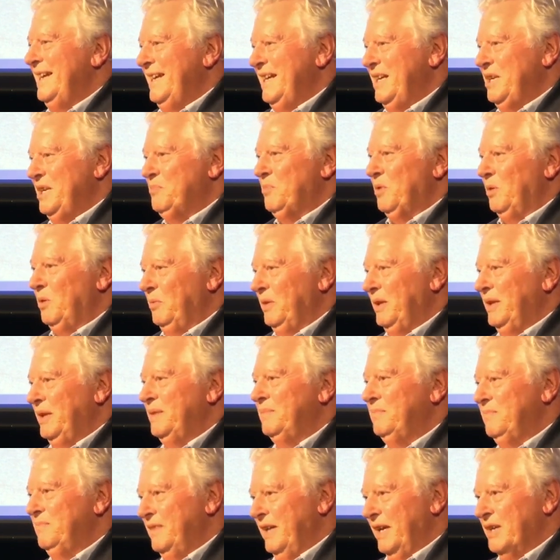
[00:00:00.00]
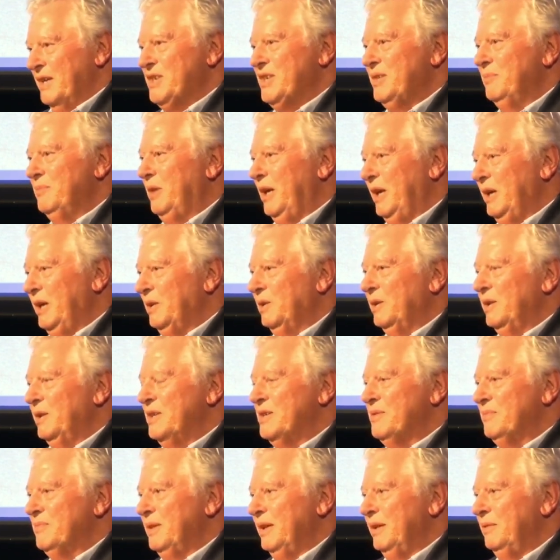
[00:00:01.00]
he's probably next to Michael,
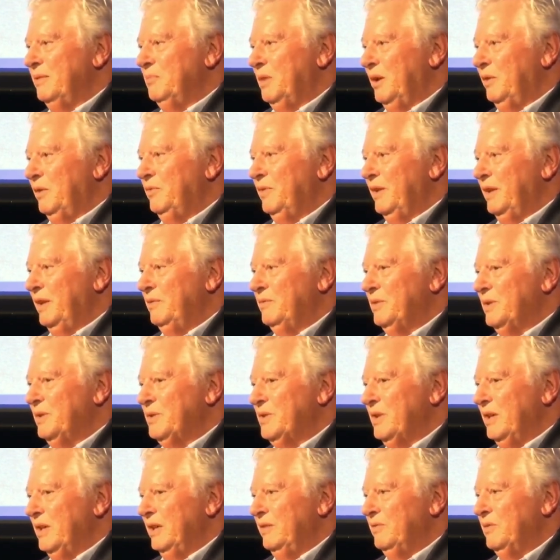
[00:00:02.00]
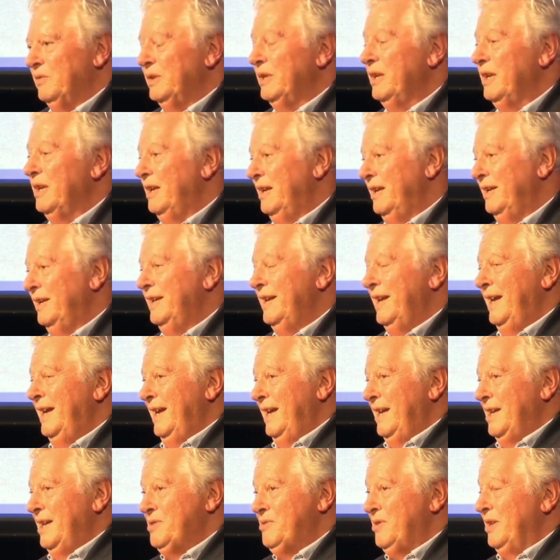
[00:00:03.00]
he's my, my favourite driver. And it,
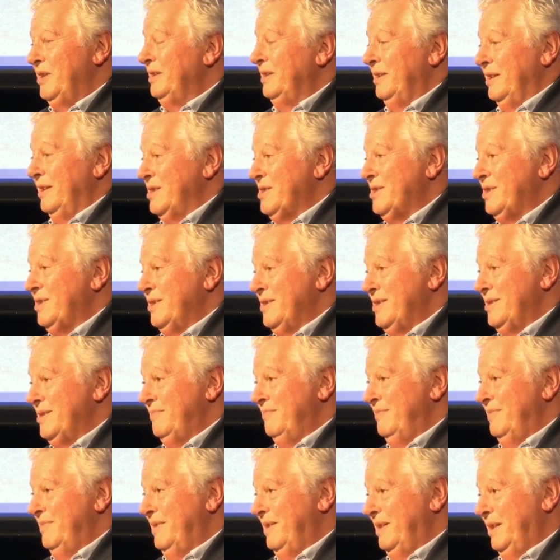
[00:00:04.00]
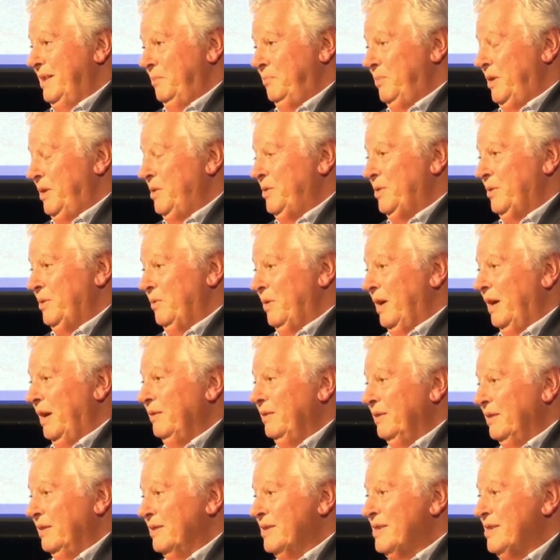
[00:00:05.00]
it's rather nice because they're both
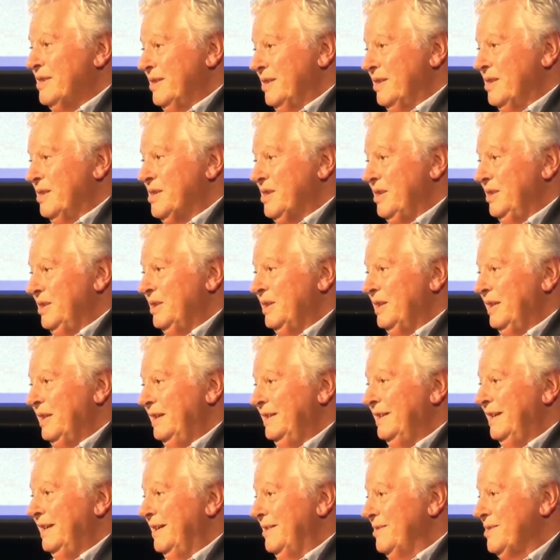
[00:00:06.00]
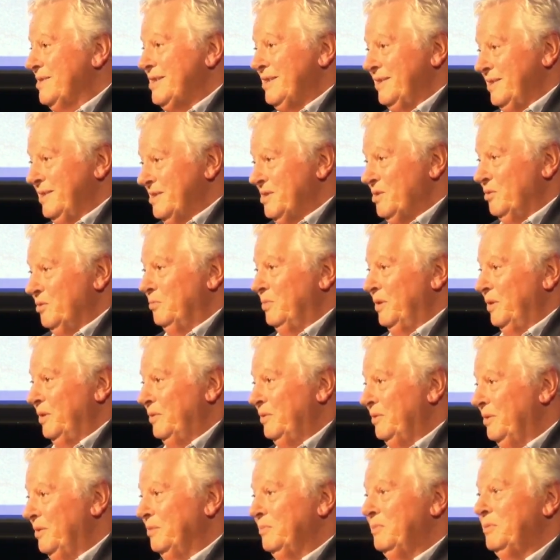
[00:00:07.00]
around the, the, circuit now, so I saw
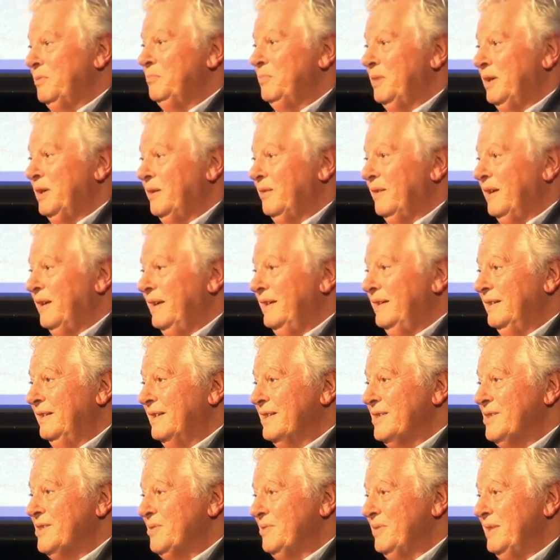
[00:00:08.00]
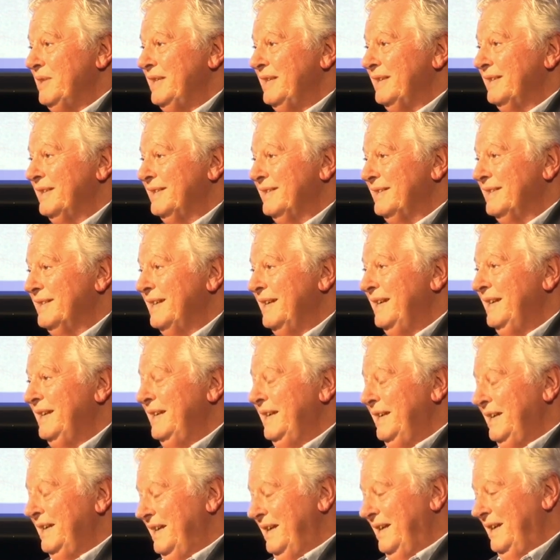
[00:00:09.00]
both of them in Bahrain last week and
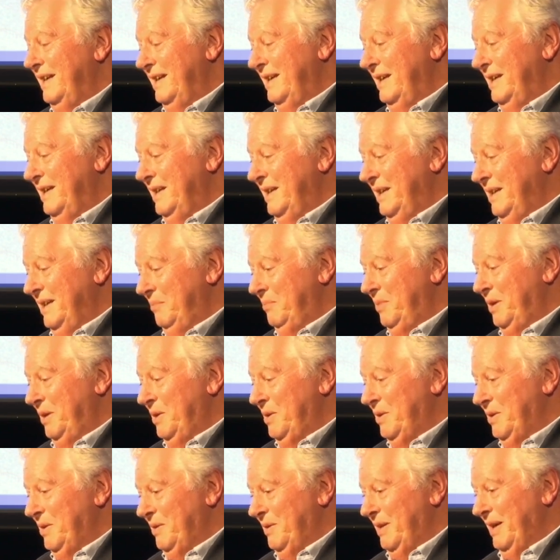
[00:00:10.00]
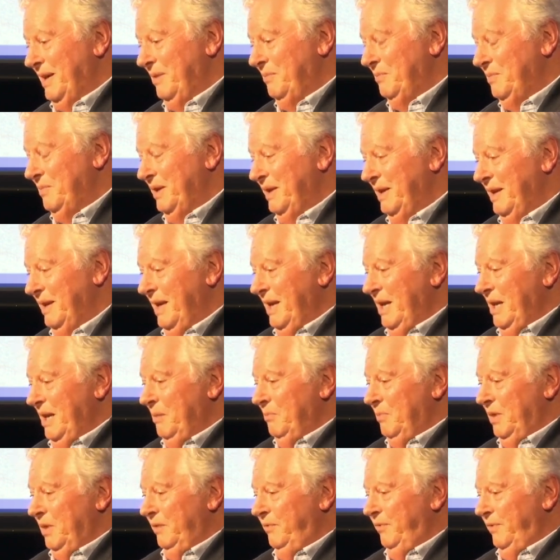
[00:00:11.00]
uh, they're both around. But
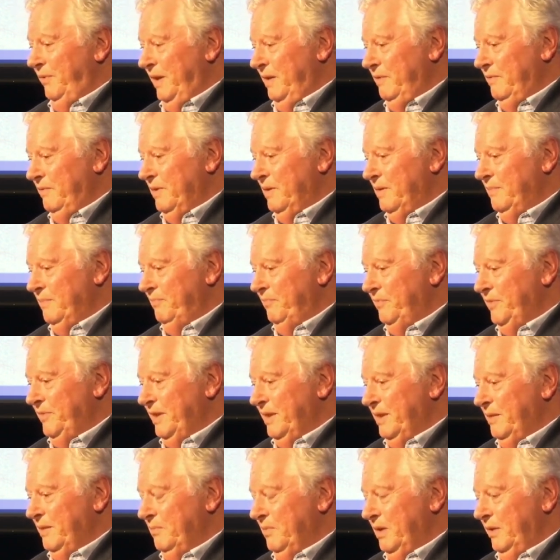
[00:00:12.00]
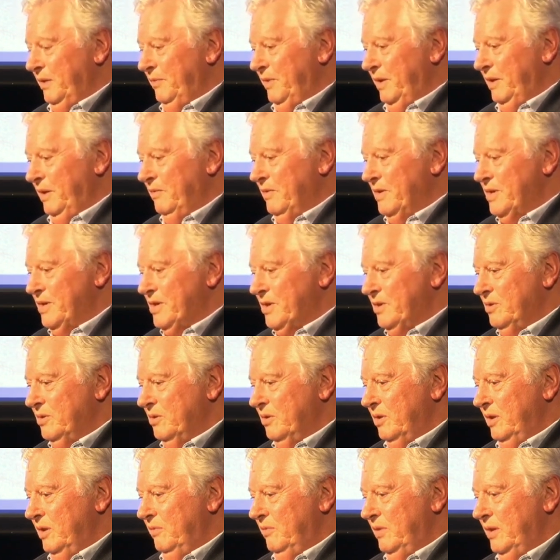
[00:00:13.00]
my favourite my favourite
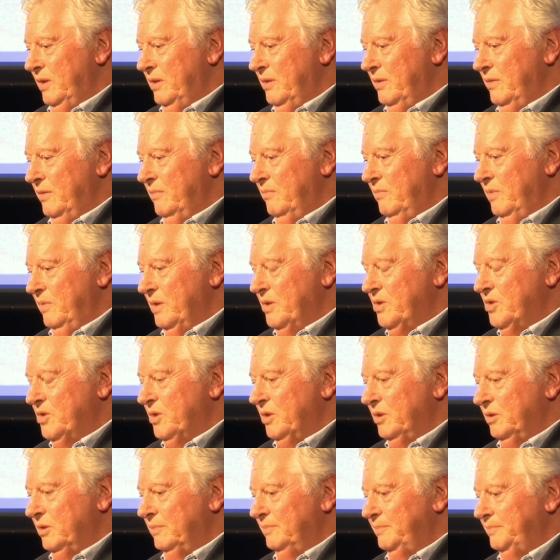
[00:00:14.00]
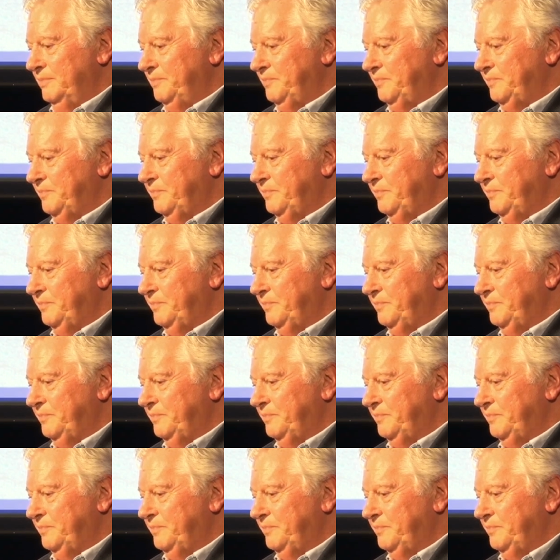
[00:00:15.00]
story with with Jean